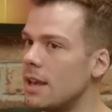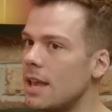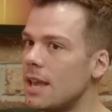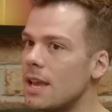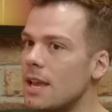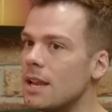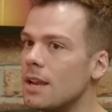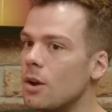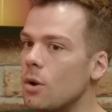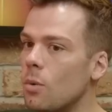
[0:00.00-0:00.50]

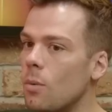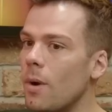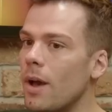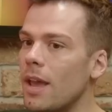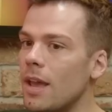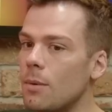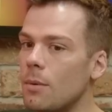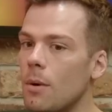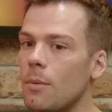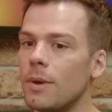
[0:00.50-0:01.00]
in a
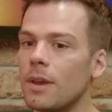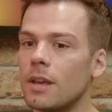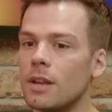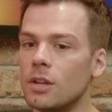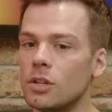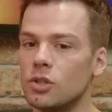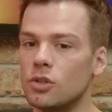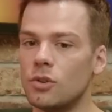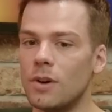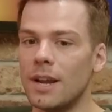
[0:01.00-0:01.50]
way where we can
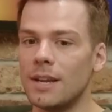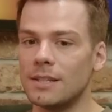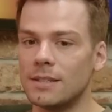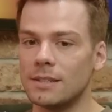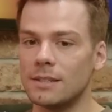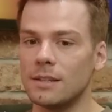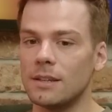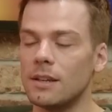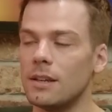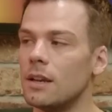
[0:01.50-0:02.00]

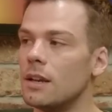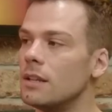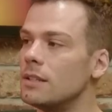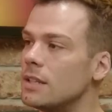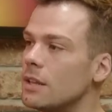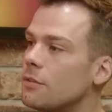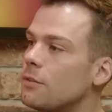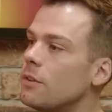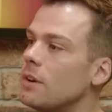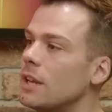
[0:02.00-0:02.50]
address
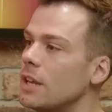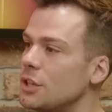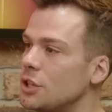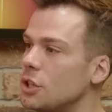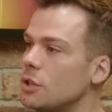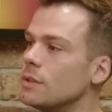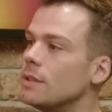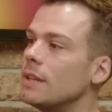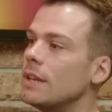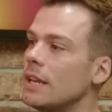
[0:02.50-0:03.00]
different
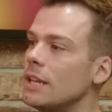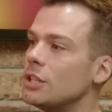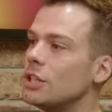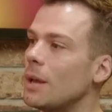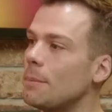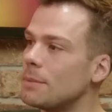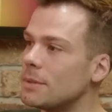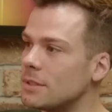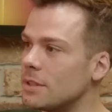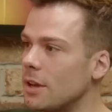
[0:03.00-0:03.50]
issues in each
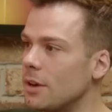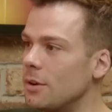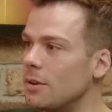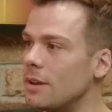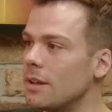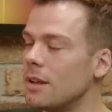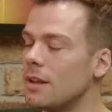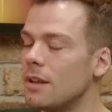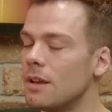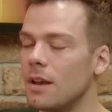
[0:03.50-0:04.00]

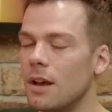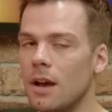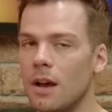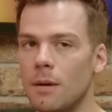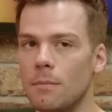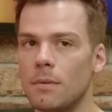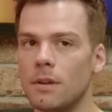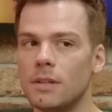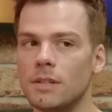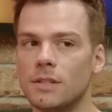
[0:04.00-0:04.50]
episode.
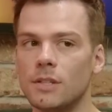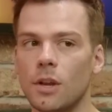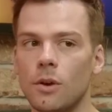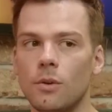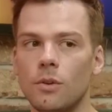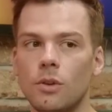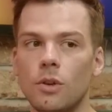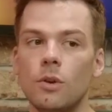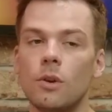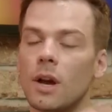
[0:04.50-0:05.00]
Um, so
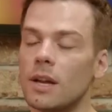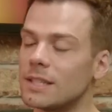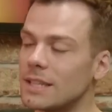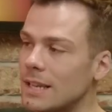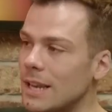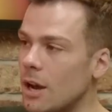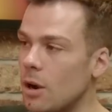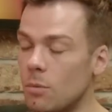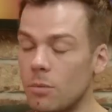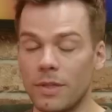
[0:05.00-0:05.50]
you guys
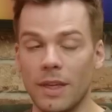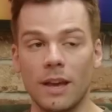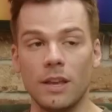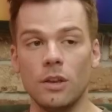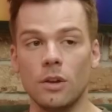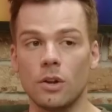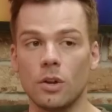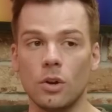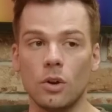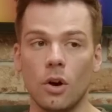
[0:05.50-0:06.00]
can help with that.
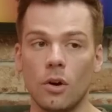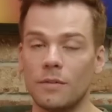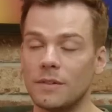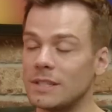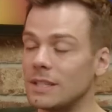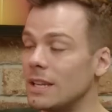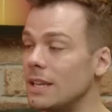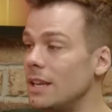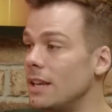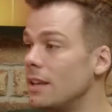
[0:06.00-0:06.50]
You can
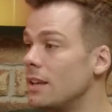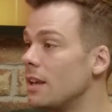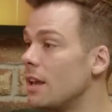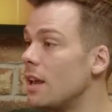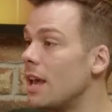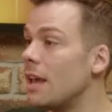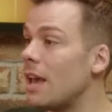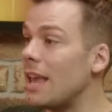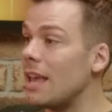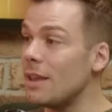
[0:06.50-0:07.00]
obviously
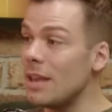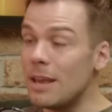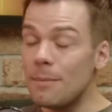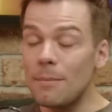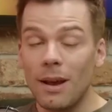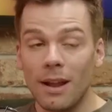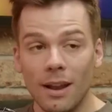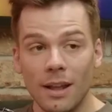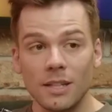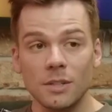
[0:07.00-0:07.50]

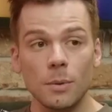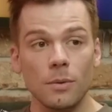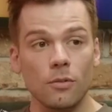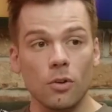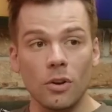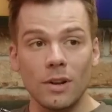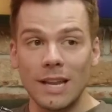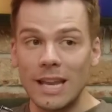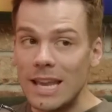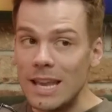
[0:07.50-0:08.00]
email us. We've
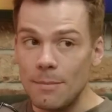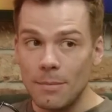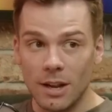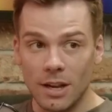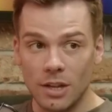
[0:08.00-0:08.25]
got an email